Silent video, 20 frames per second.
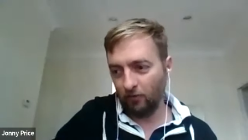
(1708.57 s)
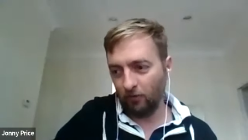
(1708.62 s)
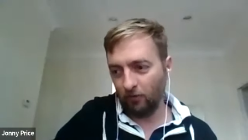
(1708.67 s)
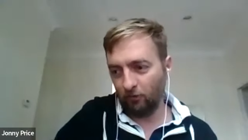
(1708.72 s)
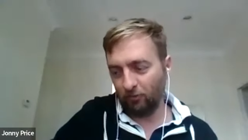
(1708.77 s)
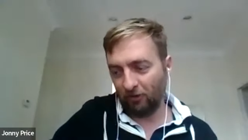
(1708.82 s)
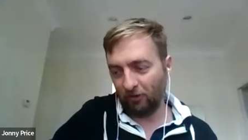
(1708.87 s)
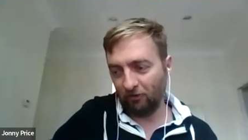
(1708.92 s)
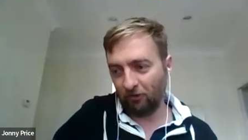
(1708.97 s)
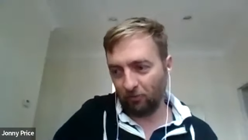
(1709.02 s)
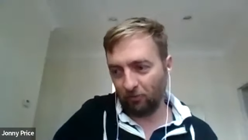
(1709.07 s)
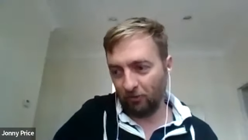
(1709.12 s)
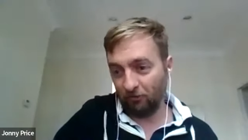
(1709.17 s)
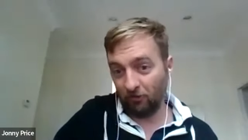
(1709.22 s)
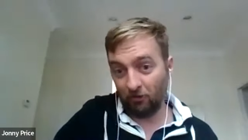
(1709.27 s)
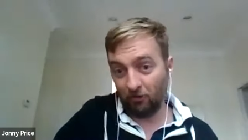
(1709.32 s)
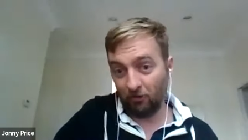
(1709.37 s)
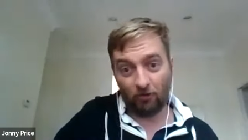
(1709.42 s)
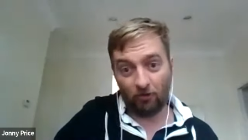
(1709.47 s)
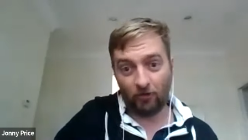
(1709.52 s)
SpaceX
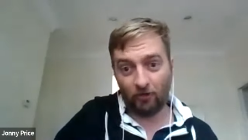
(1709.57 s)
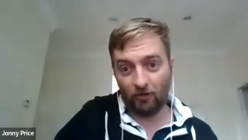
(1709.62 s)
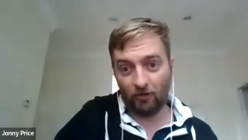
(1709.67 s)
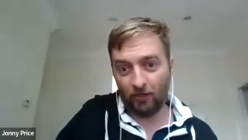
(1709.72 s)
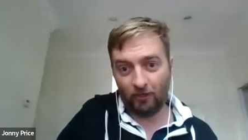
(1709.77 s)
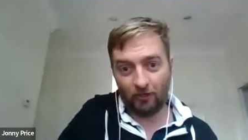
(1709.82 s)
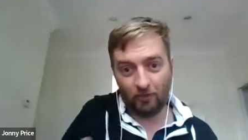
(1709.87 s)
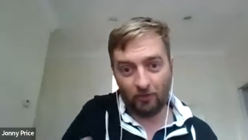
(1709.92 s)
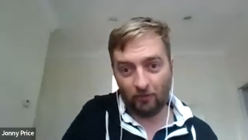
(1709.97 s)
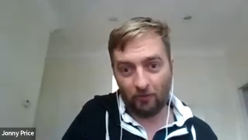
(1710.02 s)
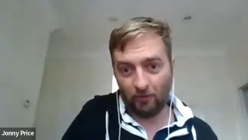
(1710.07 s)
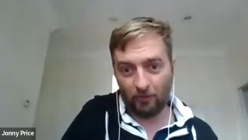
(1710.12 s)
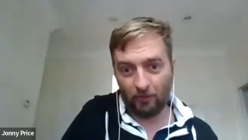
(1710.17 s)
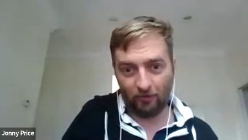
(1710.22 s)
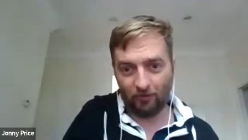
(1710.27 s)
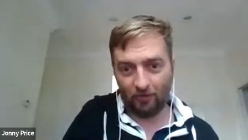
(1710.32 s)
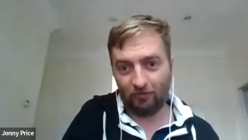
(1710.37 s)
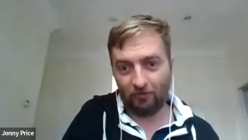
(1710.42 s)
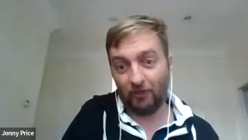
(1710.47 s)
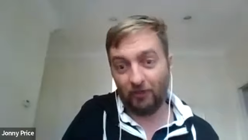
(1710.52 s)
petition. I don't know what it's
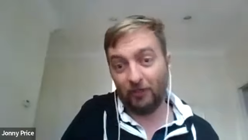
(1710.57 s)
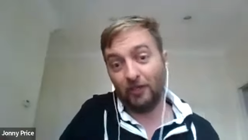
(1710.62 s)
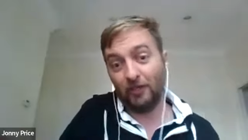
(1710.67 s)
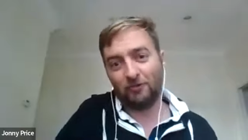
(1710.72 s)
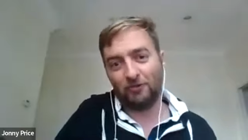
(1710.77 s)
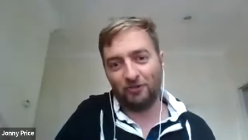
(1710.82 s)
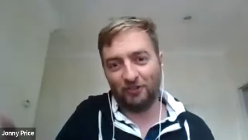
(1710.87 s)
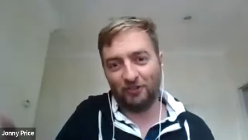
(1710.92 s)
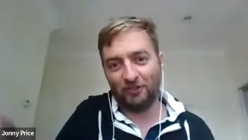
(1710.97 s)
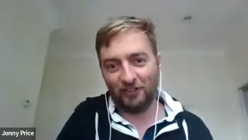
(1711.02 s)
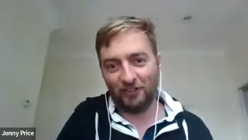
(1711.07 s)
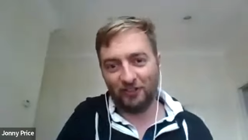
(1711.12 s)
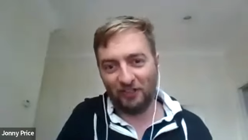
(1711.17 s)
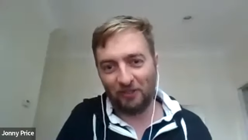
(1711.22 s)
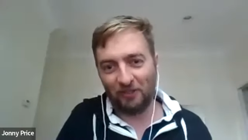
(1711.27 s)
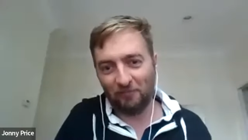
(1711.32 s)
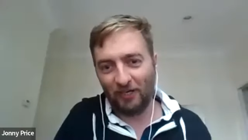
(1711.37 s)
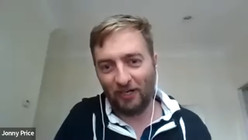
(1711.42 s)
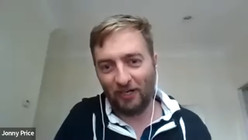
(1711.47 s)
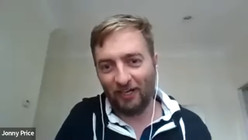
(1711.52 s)
at right now. We should look it
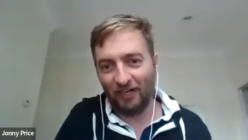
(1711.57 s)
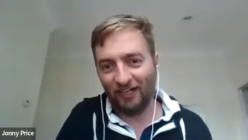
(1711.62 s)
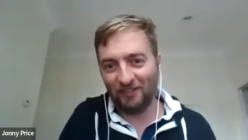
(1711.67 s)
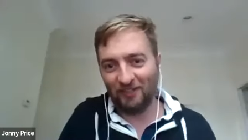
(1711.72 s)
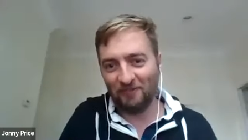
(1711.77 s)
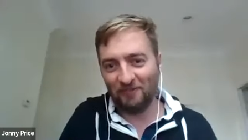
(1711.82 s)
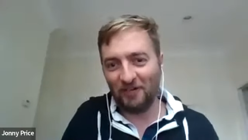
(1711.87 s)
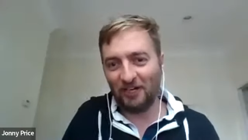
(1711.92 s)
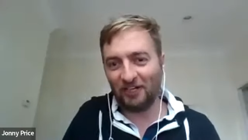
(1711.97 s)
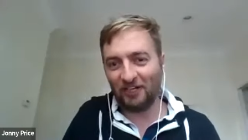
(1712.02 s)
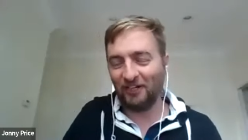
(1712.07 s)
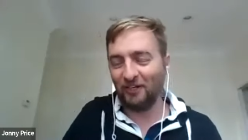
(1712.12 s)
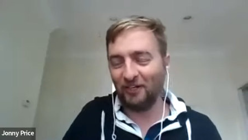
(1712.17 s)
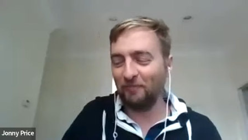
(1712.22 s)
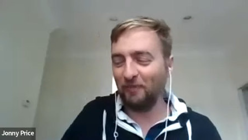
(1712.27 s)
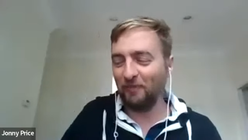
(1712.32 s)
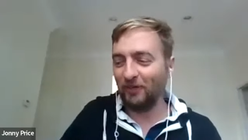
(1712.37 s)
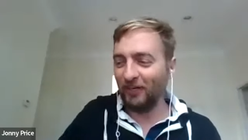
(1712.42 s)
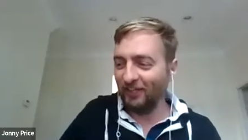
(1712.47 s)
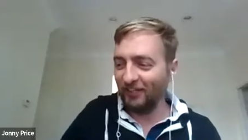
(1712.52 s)
up uh, in the background.
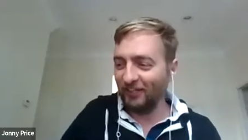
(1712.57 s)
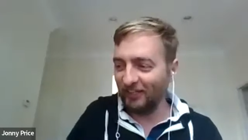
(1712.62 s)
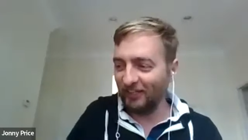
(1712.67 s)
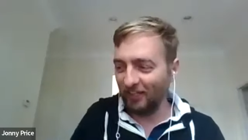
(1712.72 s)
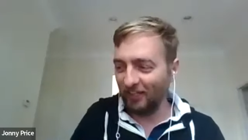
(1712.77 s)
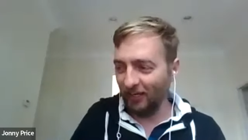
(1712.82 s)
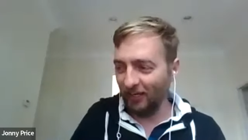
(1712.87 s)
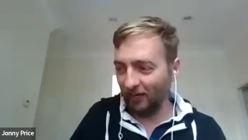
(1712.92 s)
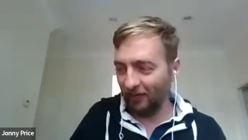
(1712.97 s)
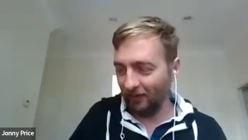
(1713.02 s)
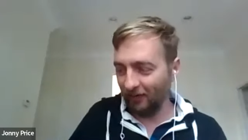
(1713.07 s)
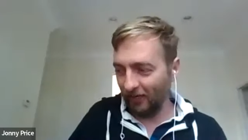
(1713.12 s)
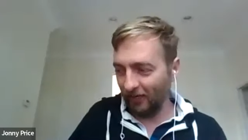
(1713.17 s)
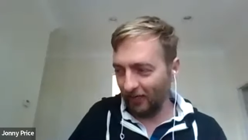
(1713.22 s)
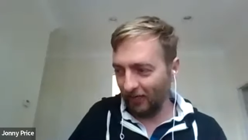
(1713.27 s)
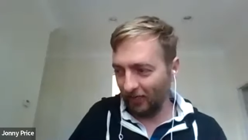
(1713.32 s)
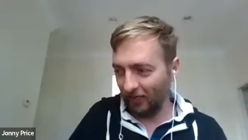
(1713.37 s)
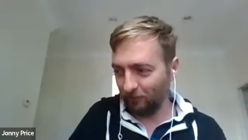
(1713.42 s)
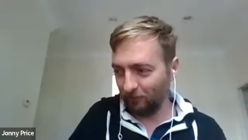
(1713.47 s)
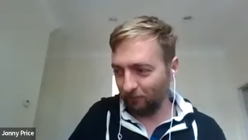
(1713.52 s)
But you know,
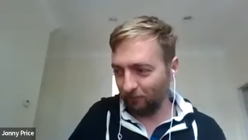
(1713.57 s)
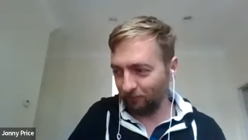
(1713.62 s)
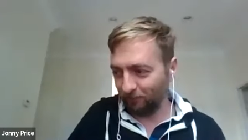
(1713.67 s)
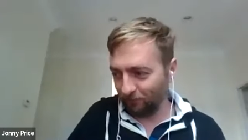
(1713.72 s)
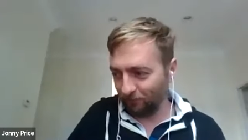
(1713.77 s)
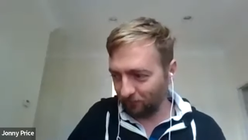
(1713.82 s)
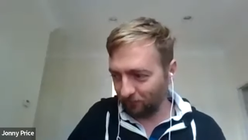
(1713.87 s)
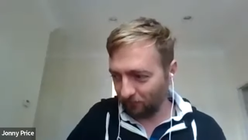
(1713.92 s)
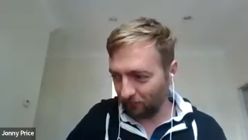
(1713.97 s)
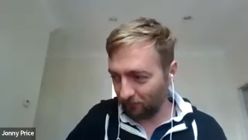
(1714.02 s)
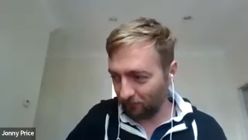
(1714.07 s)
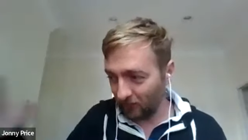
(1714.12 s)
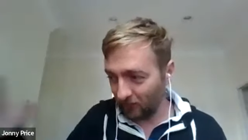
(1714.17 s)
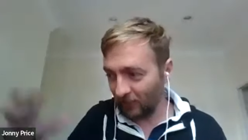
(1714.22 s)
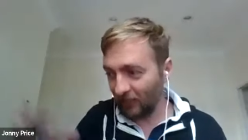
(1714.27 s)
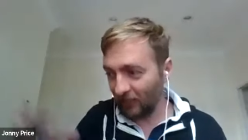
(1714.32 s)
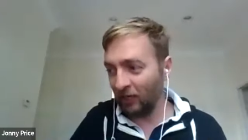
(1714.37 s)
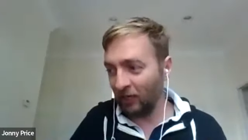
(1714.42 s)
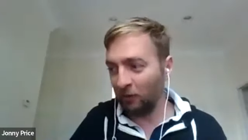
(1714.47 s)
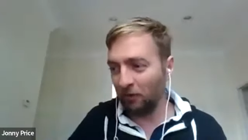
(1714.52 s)
um,
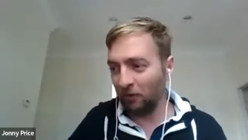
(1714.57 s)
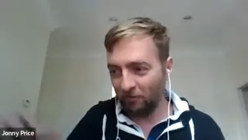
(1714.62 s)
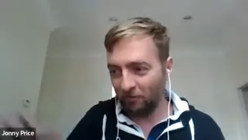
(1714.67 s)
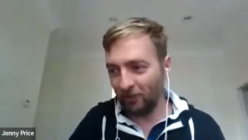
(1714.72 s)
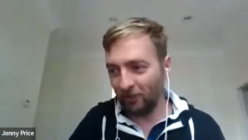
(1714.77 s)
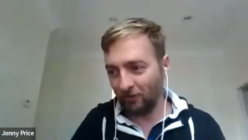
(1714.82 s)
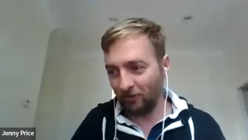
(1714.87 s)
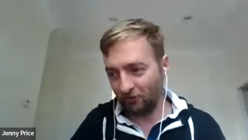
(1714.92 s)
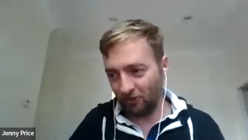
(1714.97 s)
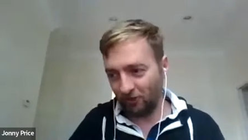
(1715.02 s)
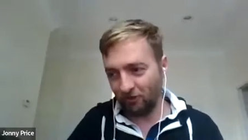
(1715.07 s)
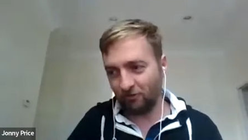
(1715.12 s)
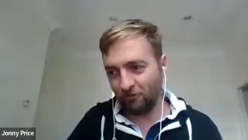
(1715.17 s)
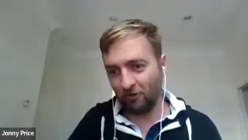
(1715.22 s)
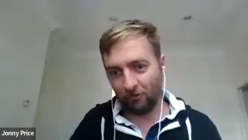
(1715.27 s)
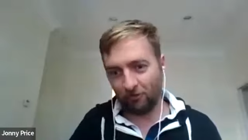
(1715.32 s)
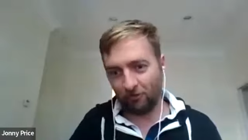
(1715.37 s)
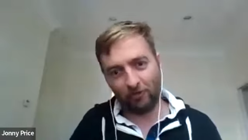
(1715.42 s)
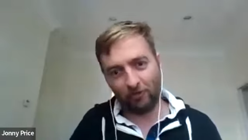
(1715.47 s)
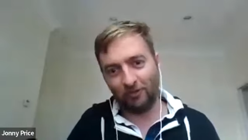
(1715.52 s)
however much
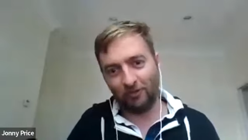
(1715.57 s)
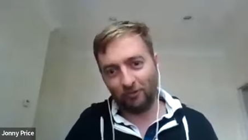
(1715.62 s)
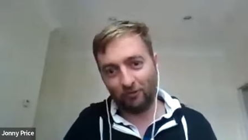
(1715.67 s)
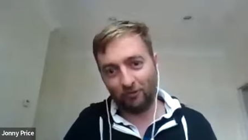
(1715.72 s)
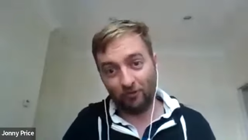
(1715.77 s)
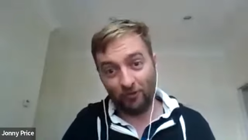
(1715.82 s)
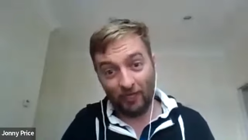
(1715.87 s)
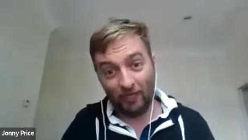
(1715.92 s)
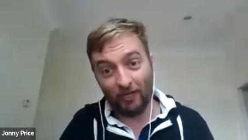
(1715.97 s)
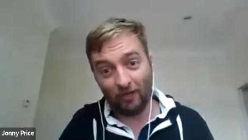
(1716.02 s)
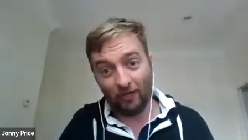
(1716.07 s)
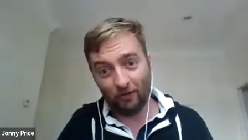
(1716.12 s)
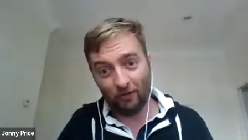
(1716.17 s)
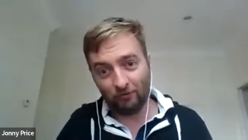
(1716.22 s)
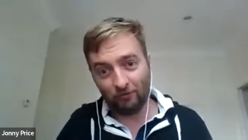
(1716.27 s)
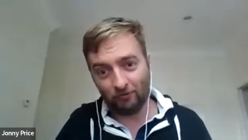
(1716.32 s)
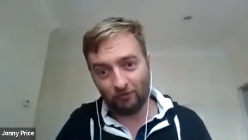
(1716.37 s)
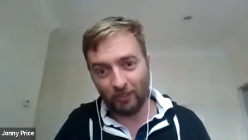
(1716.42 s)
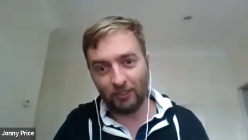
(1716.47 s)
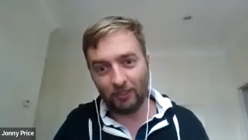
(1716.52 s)
interest there is now,
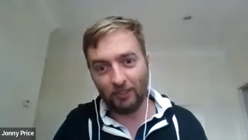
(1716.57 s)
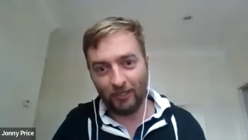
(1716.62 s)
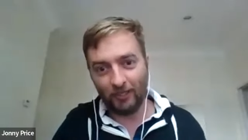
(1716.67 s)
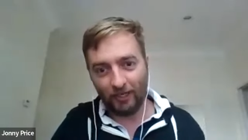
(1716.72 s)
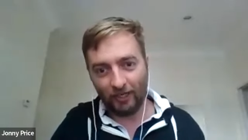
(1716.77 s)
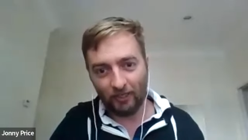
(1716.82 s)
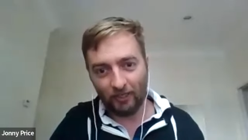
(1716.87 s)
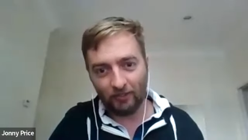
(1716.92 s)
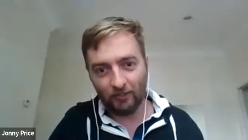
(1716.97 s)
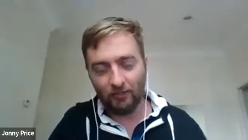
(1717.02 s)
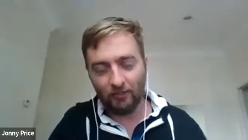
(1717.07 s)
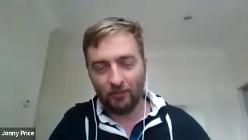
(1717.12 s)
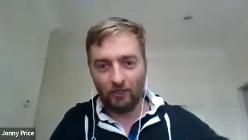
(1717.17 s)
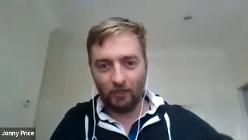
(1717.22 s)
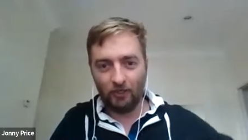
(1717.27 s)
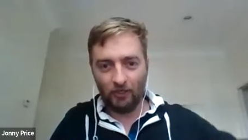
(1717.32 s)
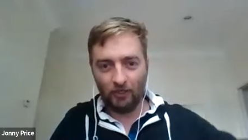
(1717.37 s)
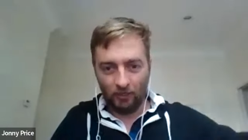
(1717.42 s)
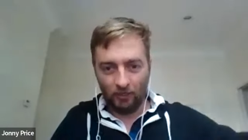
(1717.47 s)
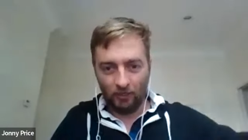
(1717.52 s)
right in that,
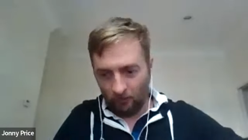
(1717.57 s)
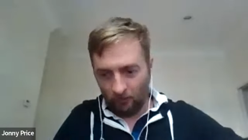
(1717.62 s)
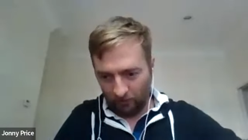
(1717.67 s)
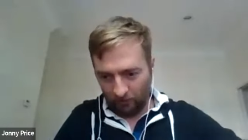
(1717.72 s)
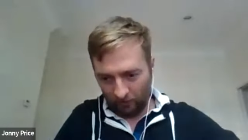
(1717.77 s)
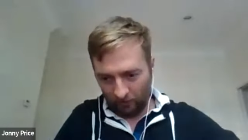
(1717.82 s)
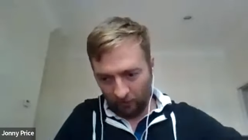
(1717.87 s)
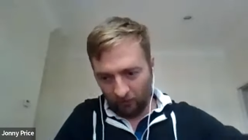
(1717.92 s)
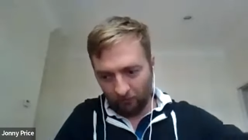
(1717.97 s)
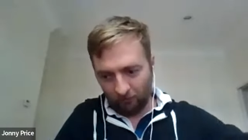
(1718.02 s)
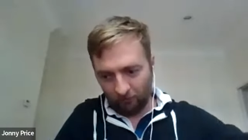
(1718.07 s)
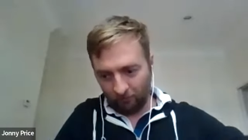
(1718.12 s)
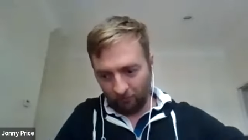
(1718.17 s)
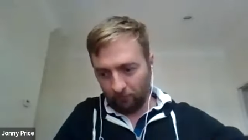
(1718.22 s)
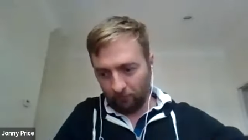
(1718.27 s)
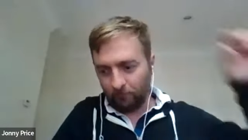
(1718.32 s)
if